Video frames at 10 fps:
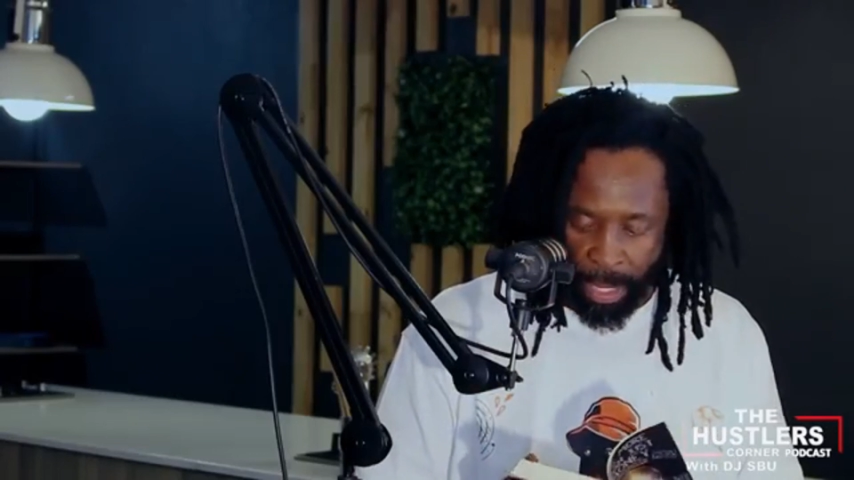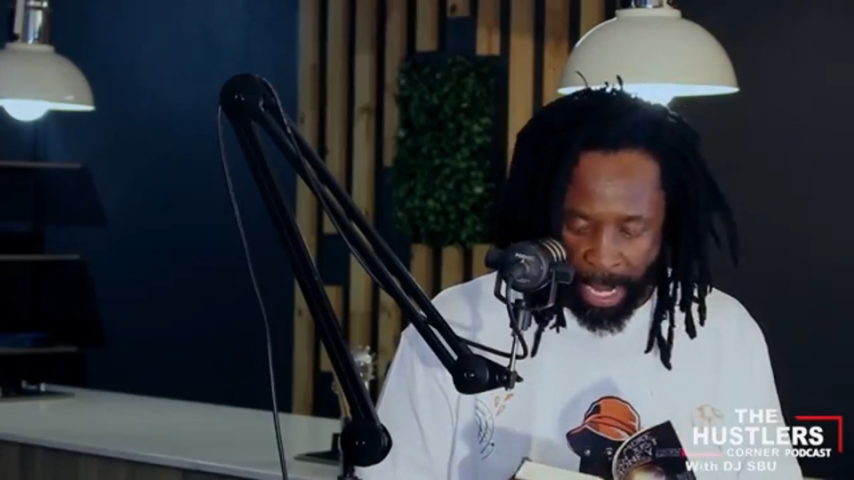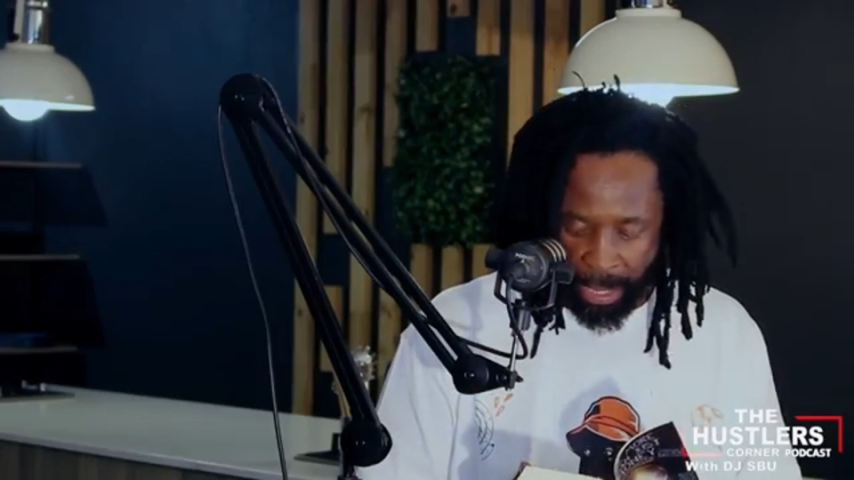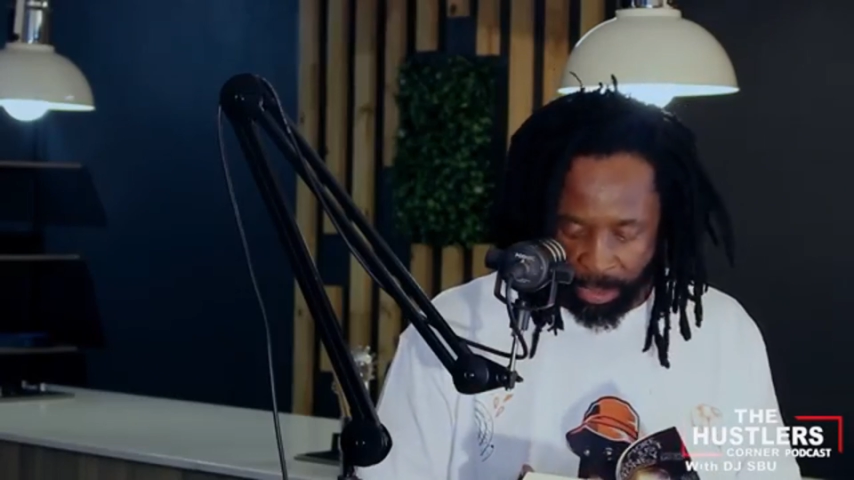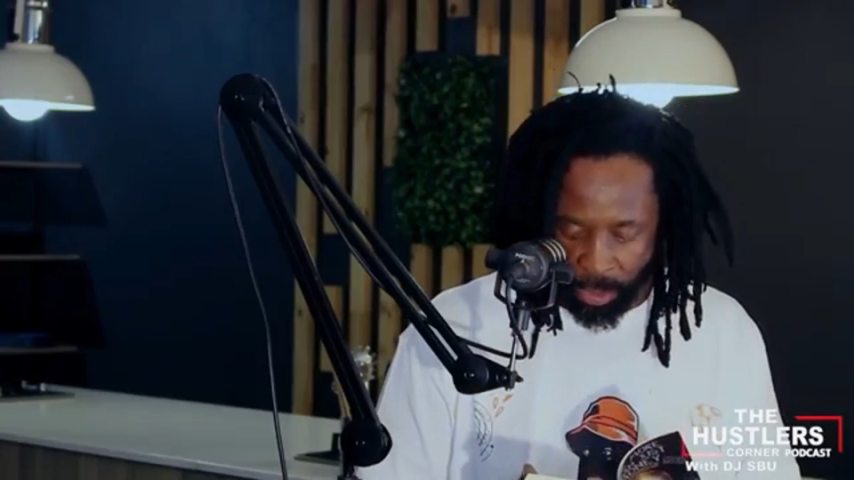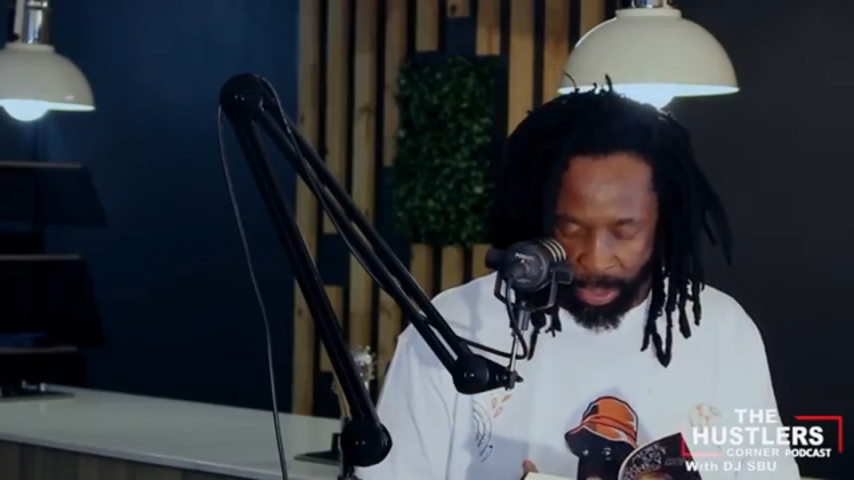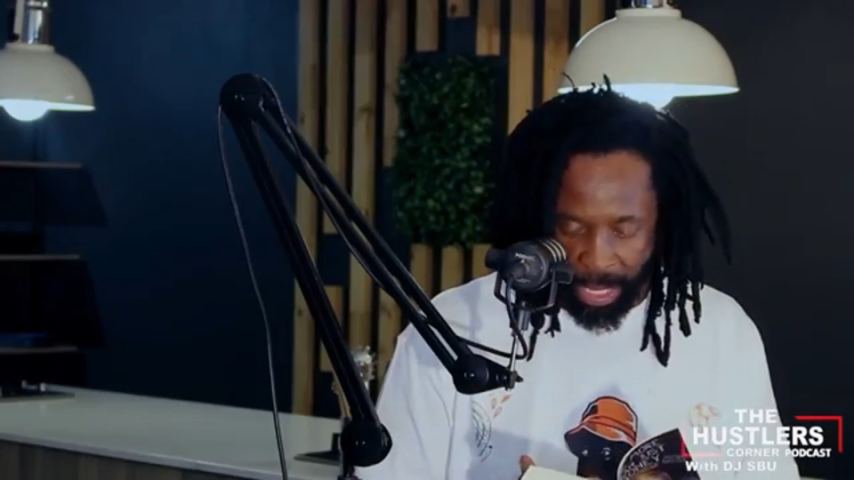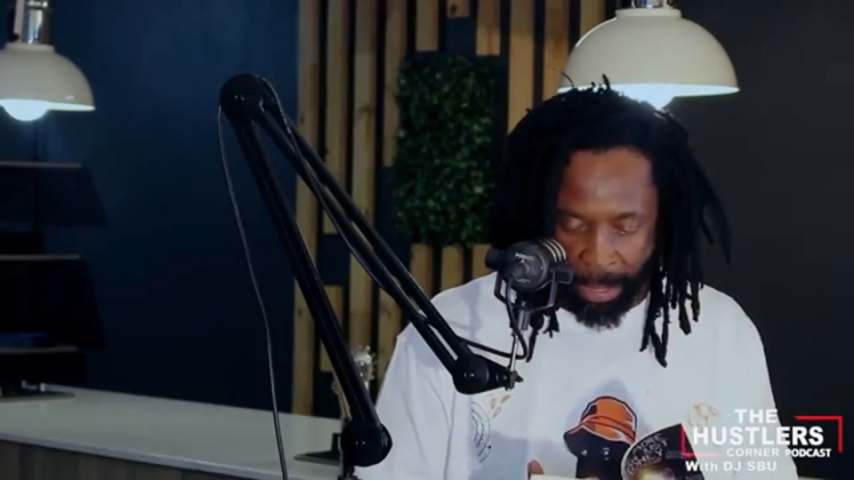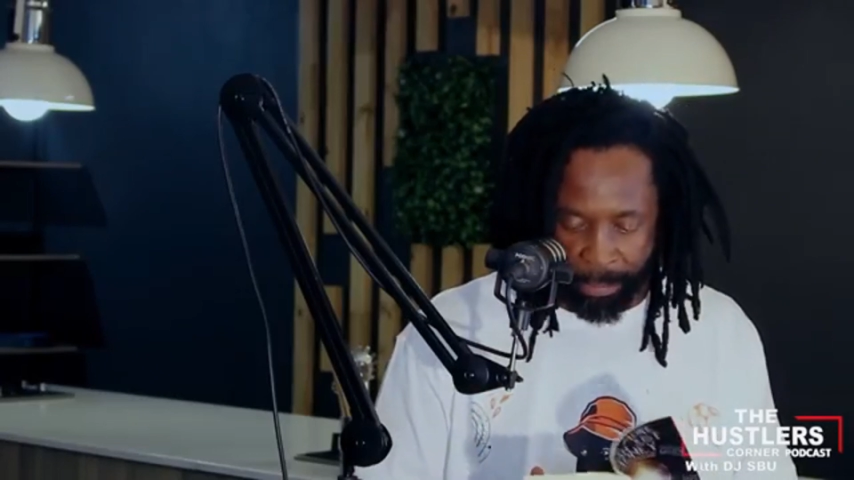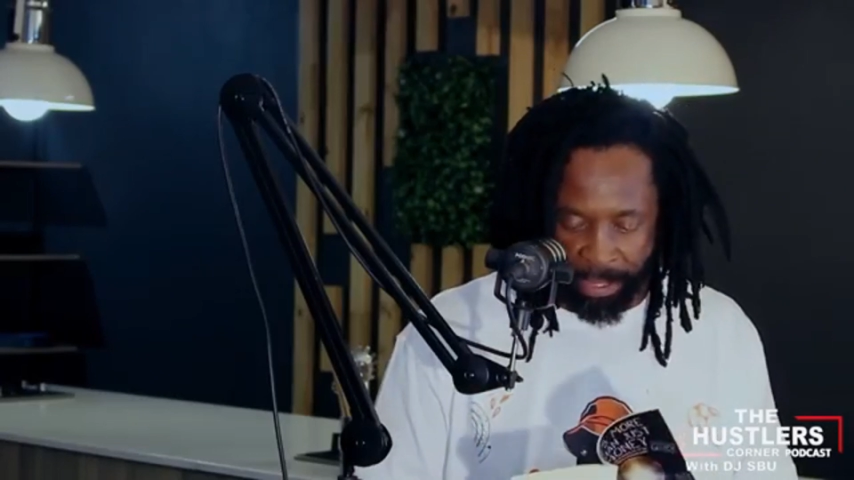Sure. And it's got
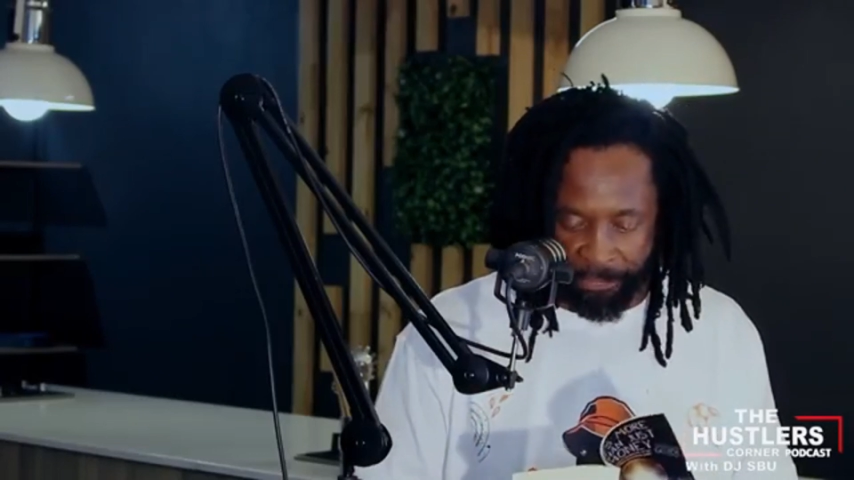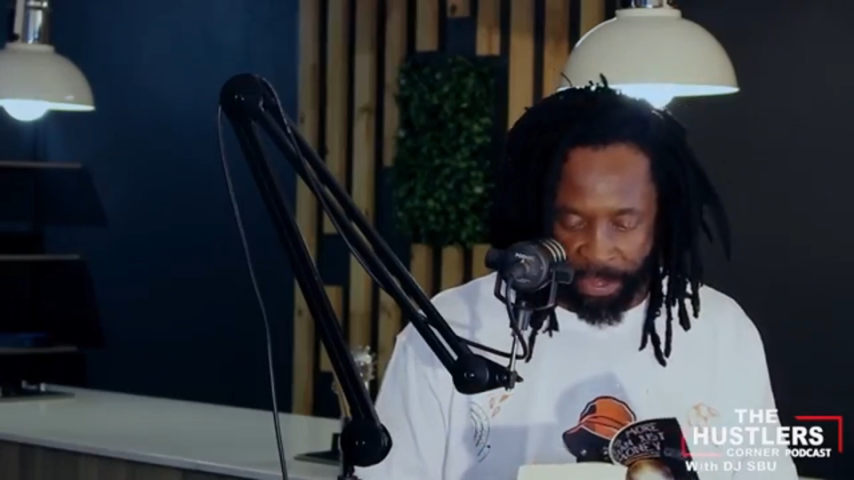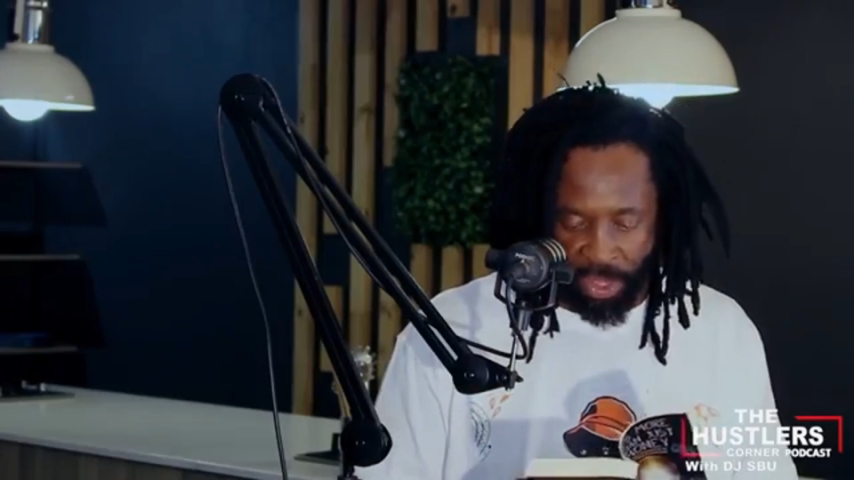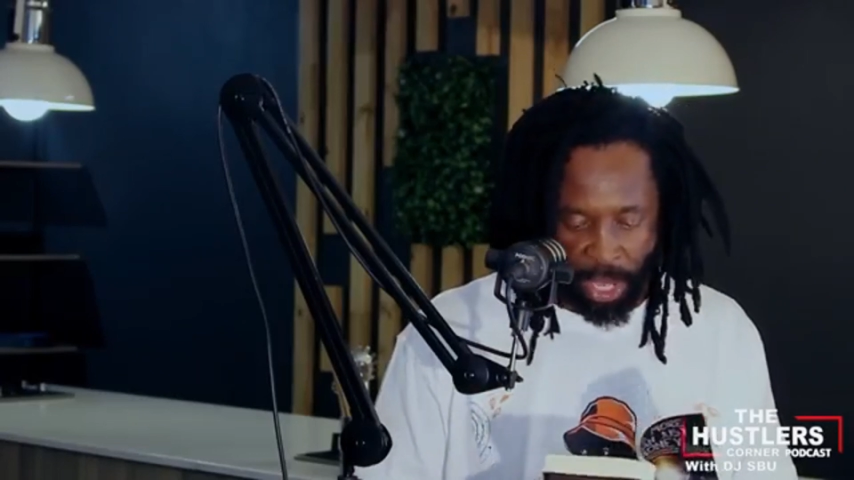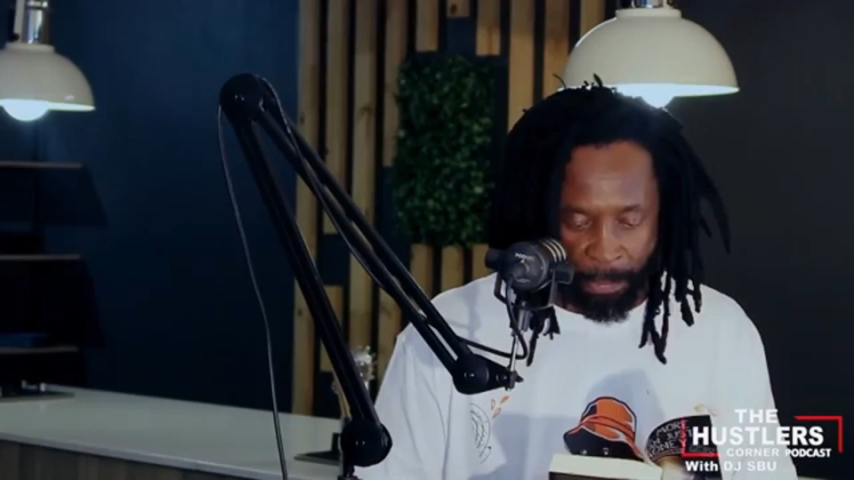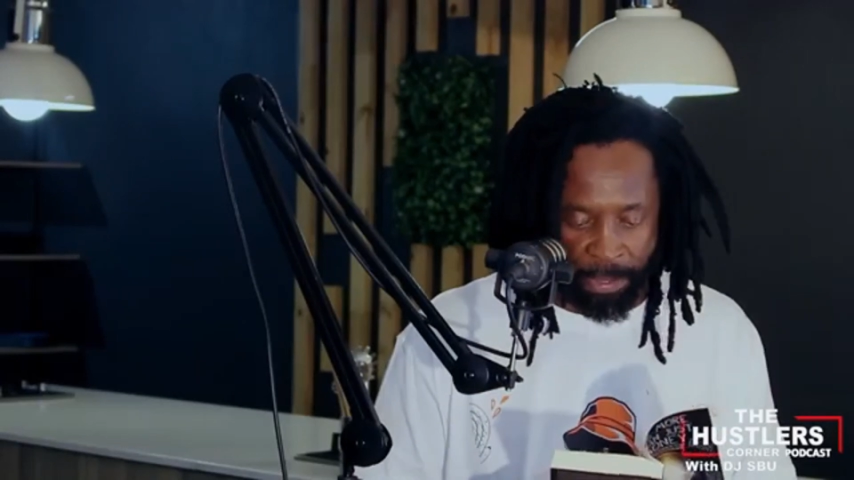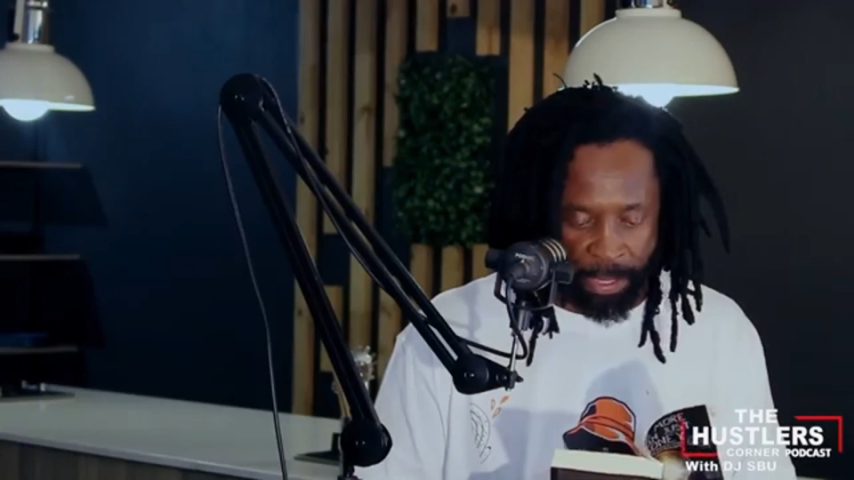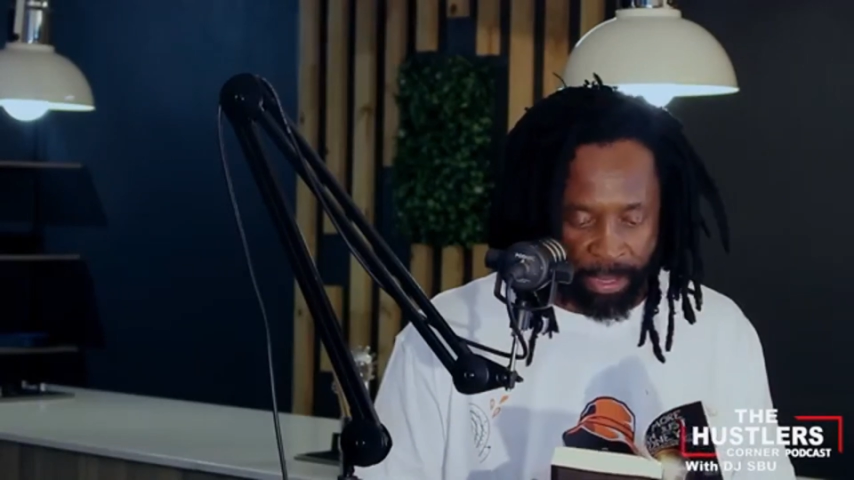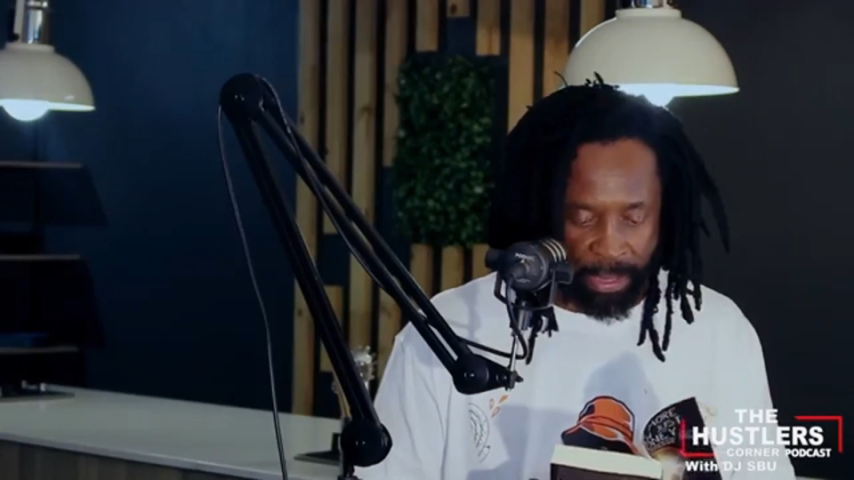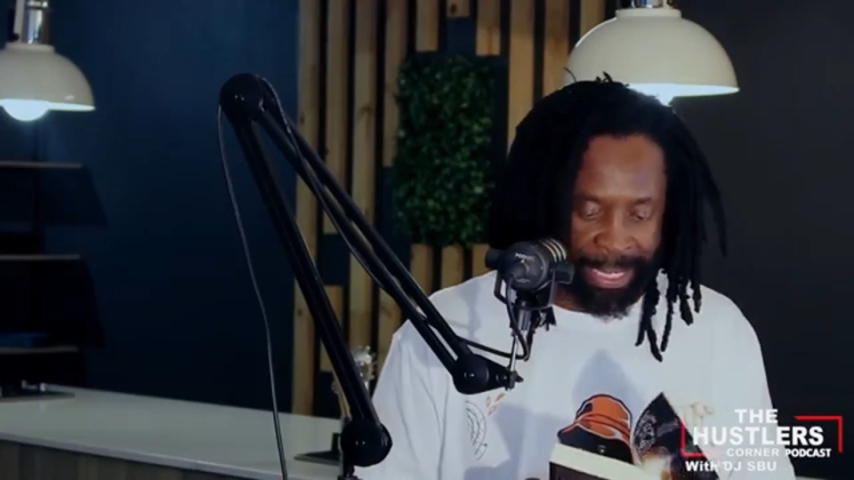different
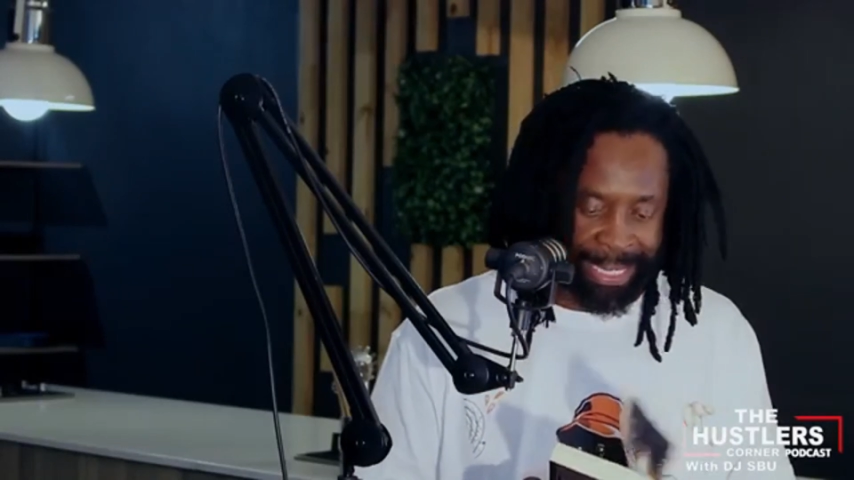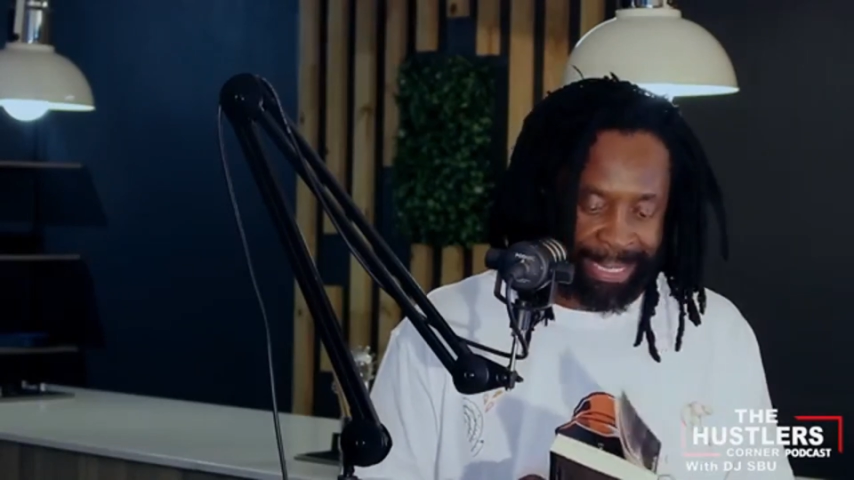chapters.